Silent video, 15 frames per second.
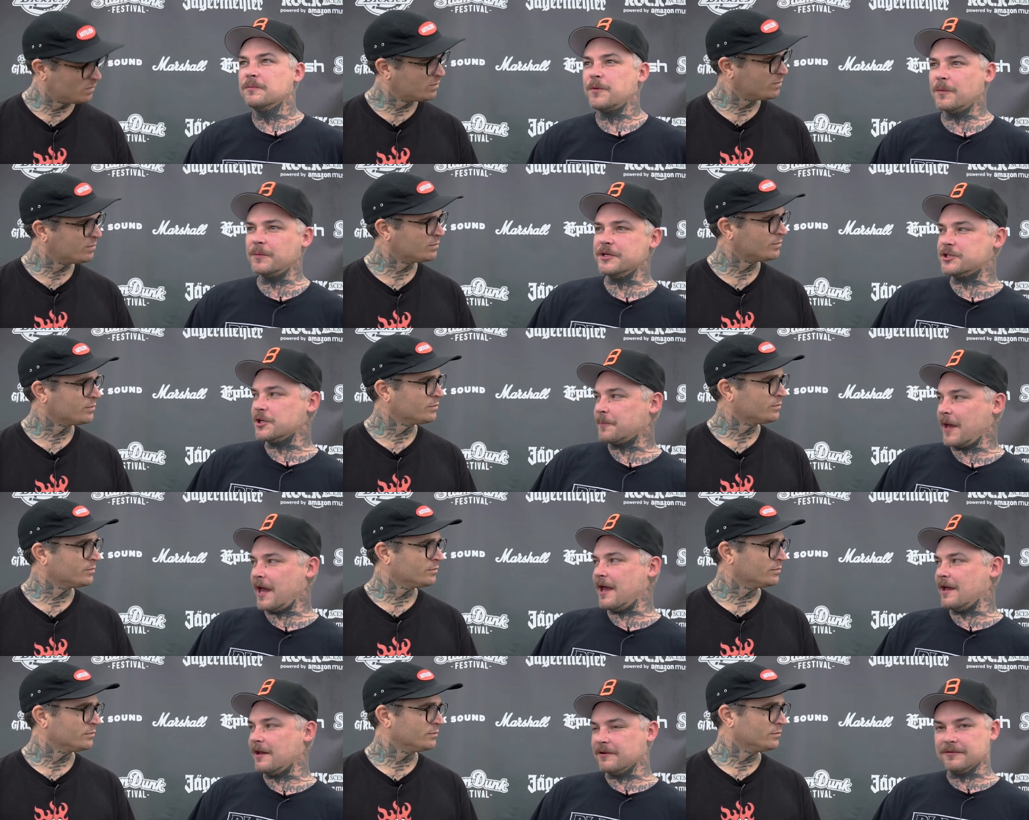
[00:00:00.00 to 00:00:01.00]
Speaker 1: probably
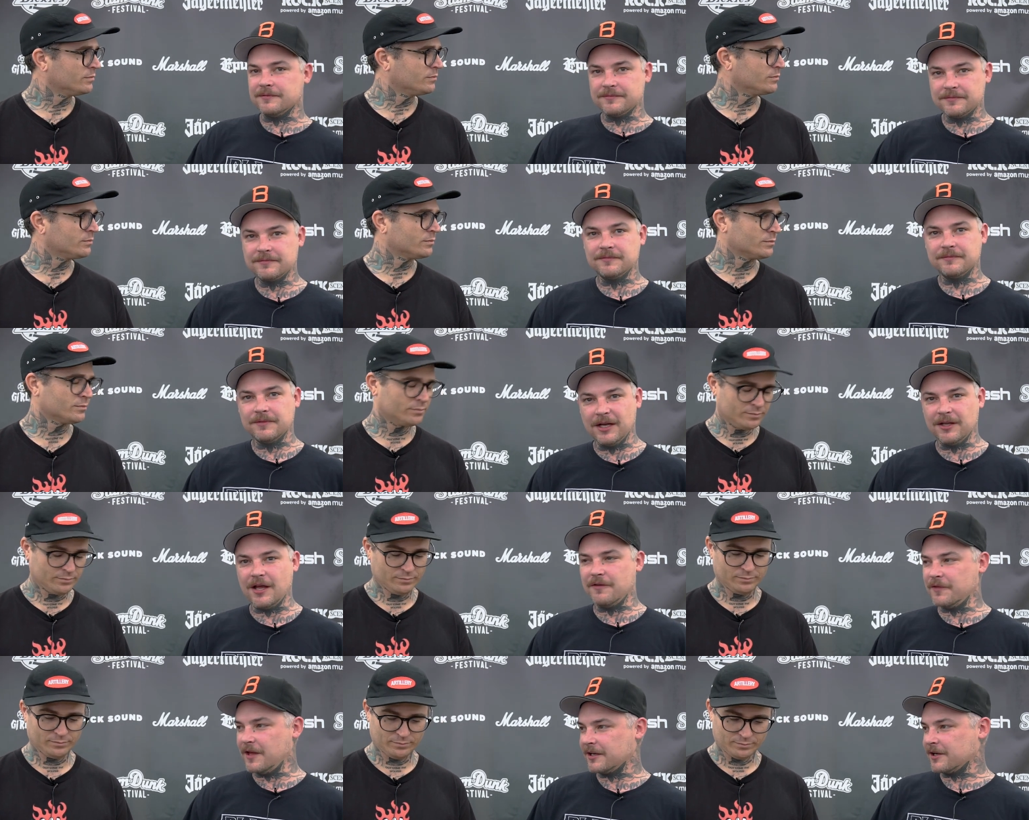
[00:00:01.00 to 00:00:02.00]
Japan. I
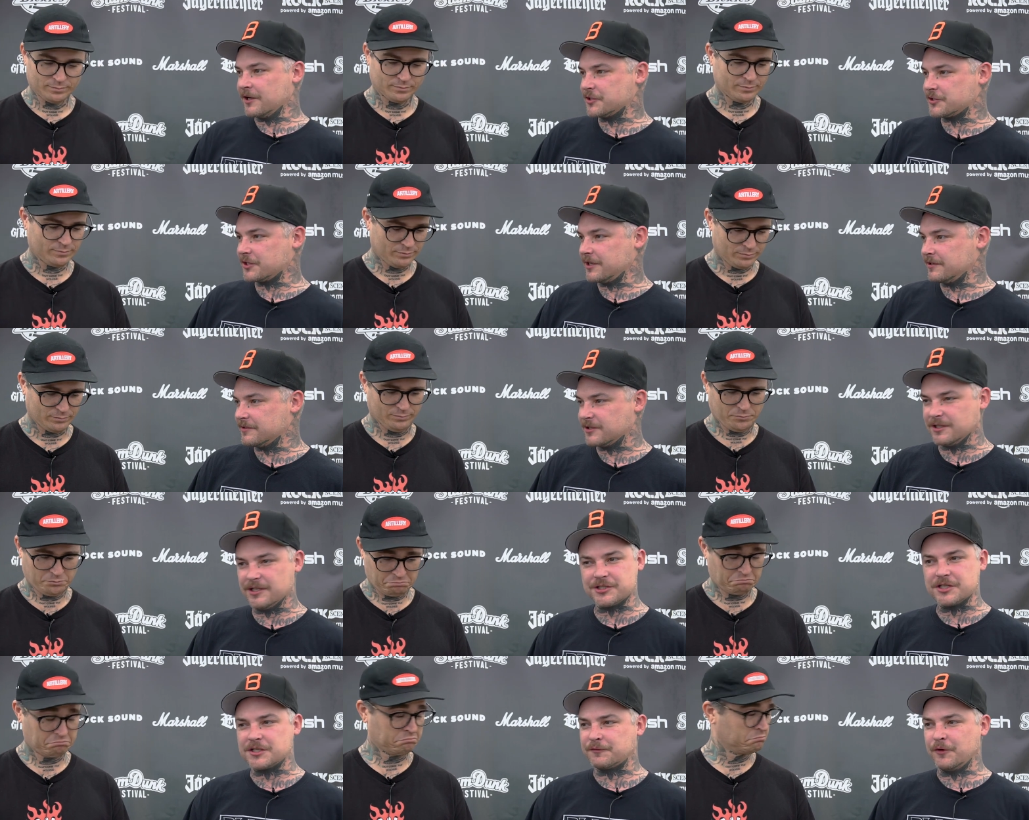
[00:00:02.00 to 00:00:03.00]
love that country.
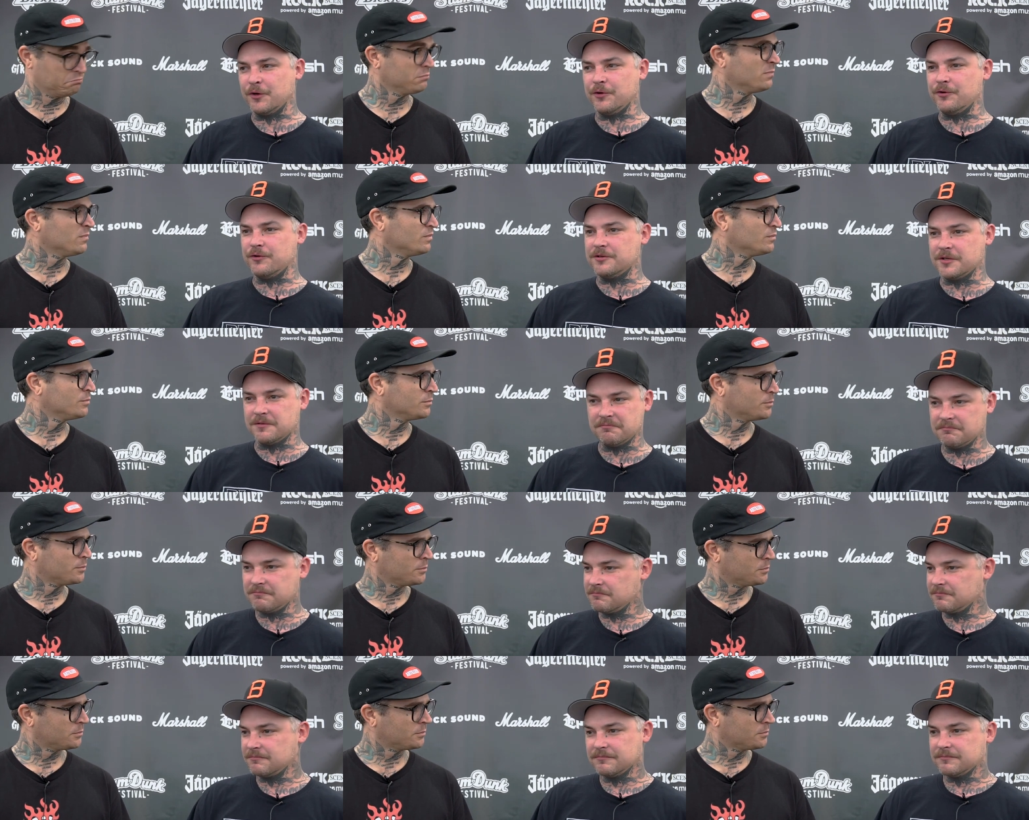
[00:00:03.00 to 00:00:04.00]
Delicious food,
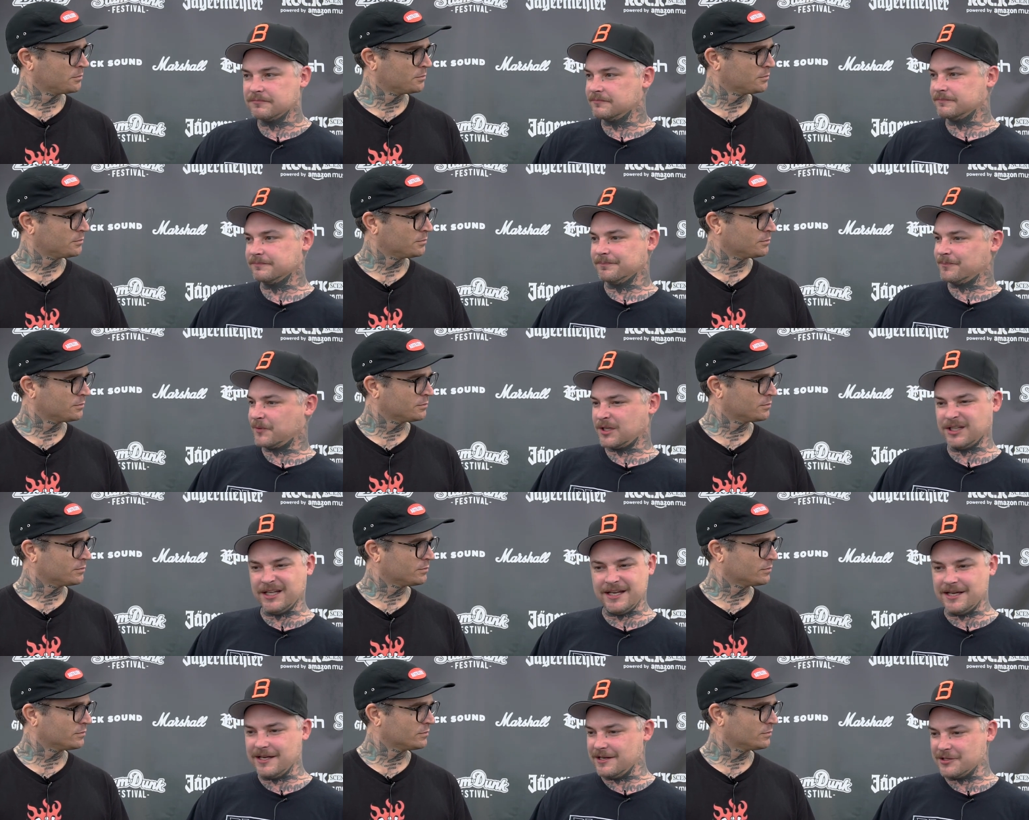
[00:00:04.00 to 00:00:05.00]

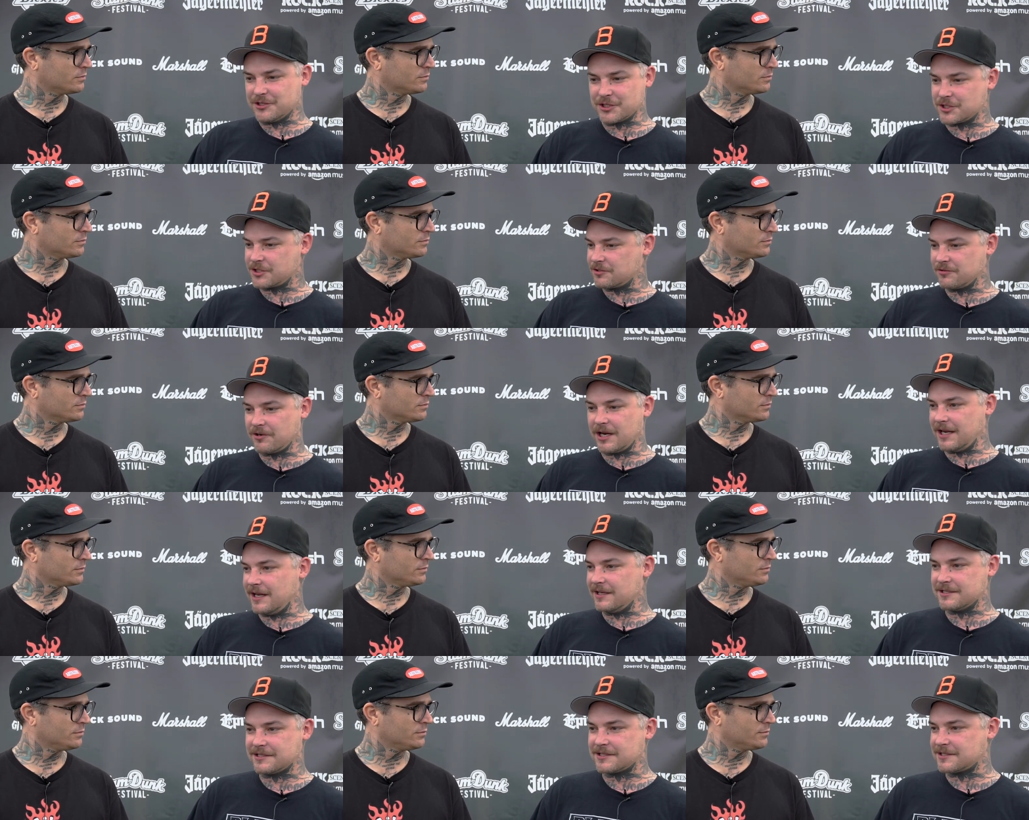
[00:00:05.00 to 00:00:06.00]
clean
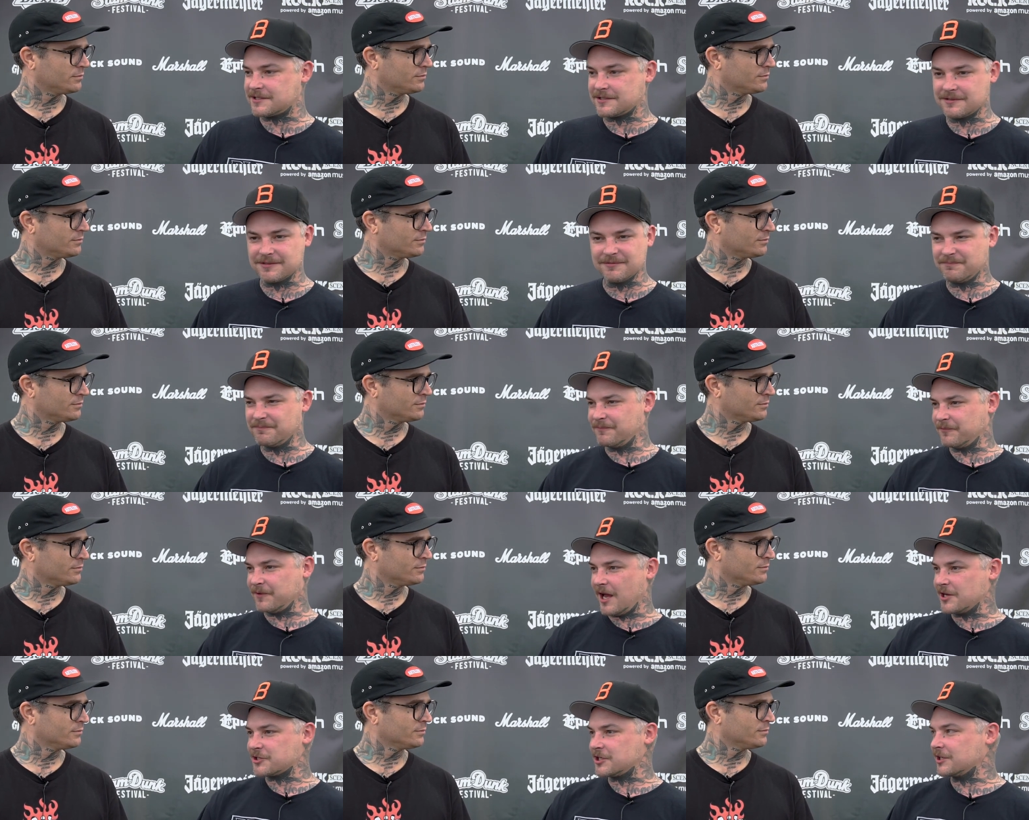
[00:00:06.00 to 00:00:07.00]
streets,
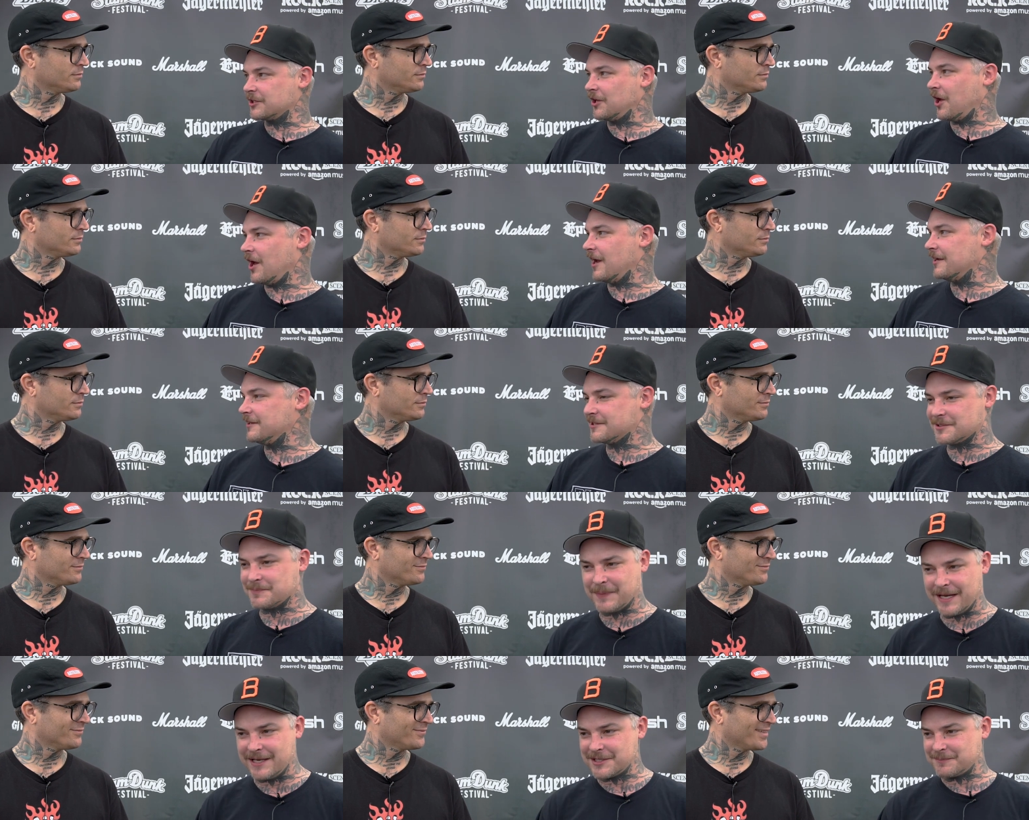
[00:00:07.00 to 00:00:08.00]
flashing lights,
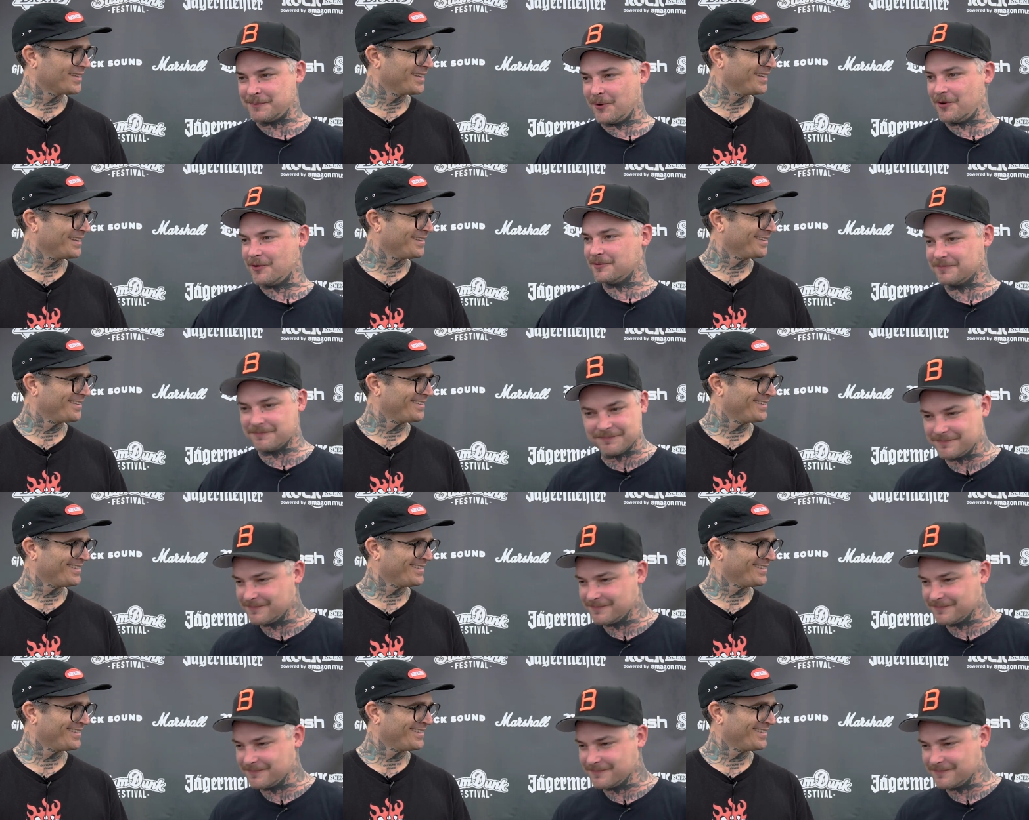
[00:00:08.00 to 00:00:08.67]
baseball